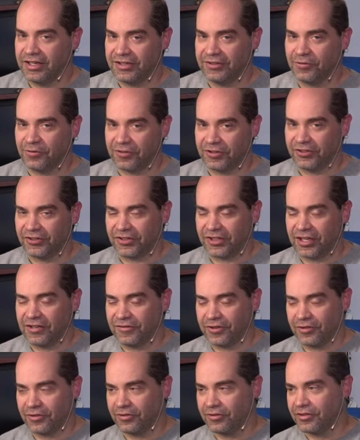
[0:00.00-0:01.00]
order to give
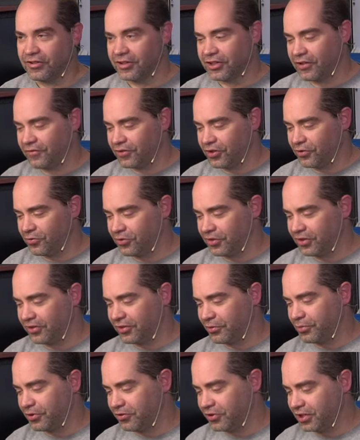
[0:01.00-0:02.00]
you, give you this
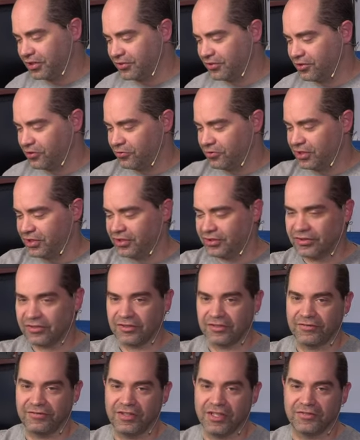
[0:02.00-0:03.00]
ability to do these
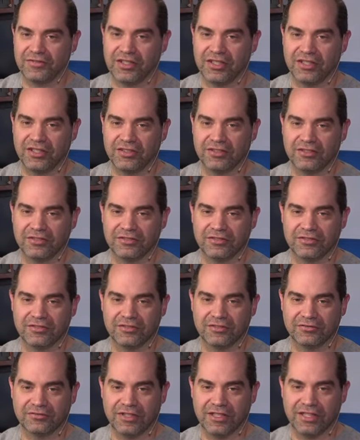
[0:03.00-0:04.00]
nifty
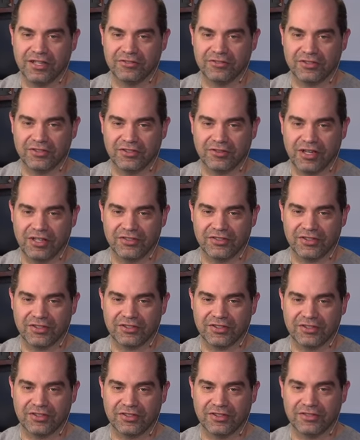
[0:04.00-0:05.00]
layout
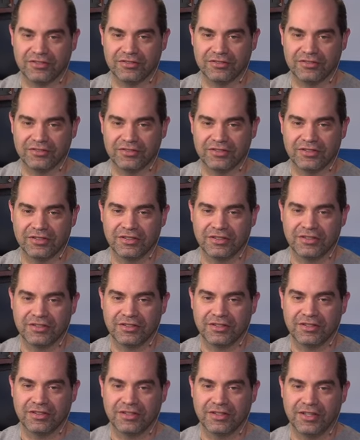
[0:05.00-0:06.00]
transitions
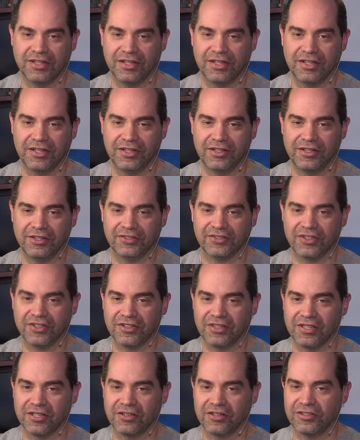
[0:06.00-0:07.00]
uh, that you're seeing
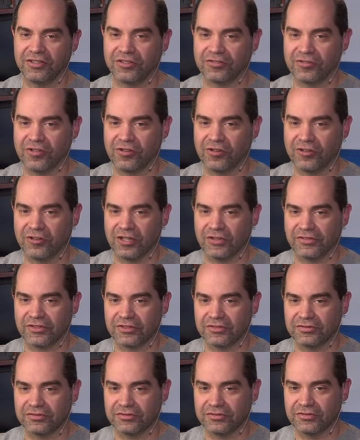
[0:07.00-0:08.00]
there on your lower left.
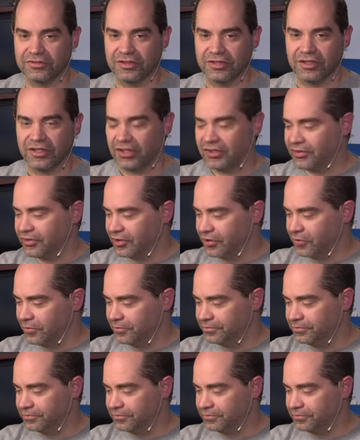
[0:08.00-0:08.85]
So,